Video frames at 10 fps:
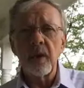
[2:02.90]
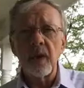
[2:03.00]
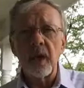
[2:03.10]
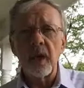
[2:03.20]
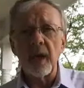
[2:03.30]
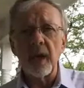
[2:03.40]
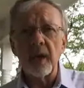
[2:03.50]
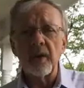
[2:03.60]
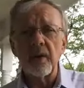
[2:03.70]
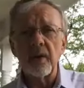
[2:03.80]

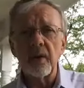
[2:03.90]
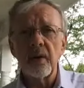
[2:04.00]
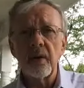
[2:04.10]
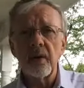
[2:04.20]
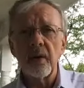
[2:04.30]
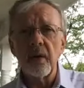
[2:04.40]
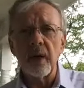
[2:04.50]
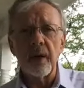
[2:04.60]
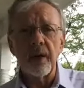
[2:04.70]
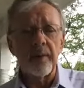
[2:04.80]
And
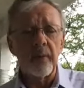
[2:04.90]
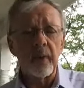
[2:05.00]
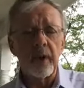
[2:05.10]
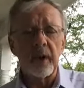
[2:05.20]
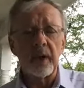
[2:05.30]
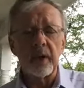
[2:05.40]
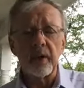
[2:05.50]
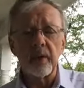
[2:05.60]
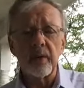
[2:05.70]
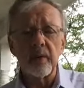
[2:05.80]
uh, we,
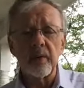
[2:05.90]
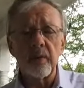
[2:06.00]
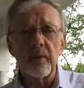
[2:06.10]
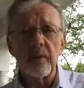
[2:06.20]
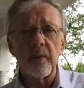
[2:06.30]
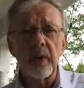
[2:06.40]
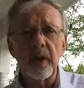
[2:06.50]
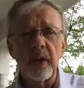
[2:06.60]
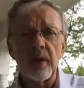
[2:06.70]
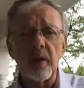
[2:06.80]

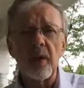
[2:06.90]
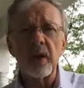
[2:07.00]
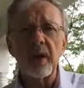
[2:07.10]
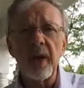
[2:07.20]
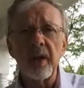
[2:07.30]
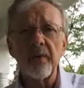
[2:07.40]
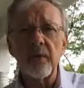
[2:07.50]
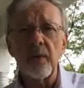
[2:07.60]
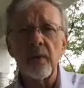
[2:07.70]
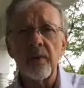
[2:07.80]
we are
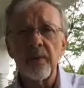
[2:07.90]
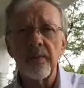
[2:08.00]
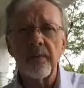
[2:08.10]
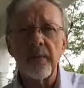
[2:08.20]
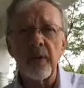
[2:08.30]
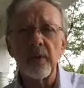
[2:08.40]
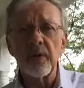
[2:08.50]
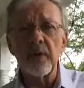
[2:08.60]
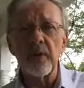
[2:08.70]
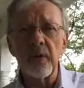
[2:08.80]
thankful for those
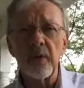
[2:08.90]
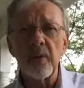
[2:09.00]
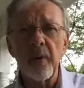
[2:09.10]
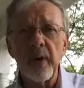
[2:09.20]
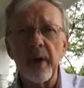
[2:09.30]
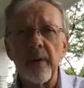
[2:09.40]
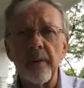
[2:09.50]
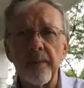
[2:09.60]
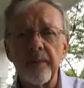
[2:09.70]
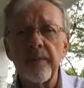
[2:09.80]
who are doing well.
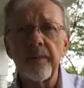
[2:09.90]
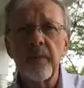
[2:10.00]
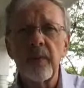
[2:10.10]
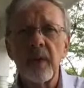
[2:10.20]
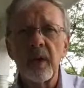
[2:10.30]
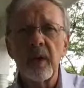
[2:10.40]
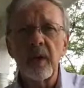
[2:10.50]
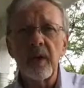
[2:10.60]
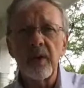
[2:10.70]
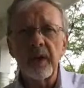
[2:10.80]

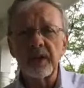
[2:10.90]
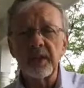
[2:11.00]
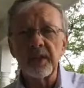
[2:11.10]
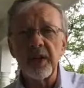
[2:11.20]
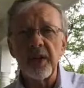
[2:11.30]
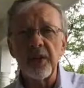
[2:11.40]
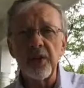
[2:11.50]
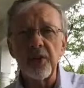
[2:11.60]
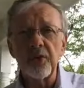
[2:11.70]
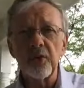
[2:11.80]
This is an
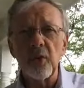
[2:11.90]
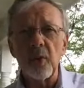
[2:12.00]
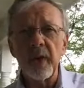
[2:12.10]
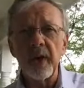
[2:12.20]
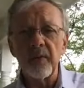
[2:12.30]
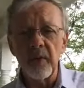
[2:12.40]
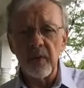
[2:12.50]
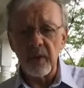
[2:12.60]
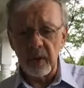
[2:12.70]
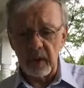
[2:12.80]
unusual way of
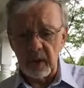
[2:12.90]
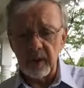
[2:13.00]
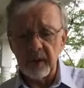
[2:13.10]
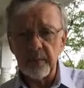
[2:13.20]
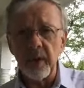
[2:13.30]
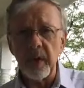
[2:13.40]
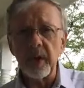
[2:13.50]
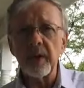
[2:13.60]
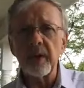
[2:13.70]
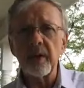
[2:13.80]
doing this,
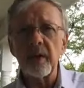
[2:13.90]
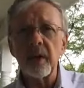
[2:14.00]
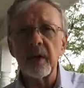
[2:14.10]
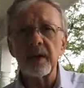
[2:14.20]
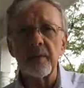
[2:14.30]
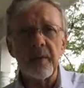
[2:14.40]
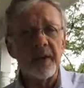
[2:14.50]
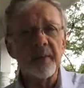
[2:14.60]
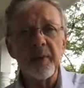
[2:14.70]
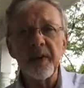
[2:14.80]
but it's the
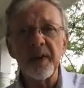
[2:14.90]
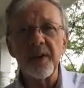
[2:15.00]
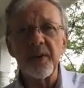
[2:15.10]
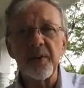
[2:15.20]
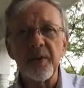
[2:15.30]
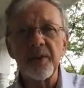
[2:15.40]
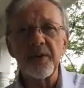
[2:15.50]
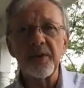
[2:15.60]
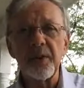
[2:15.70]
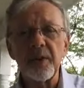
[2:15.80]
best we can do under the
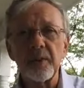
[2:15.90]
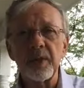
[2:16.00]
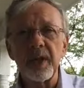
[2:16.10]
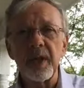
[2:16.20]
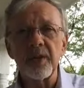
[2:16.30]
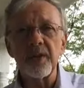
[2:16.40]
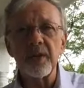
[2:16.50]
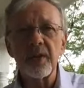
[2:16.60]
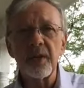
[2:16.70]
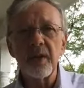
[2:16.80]
circumstances.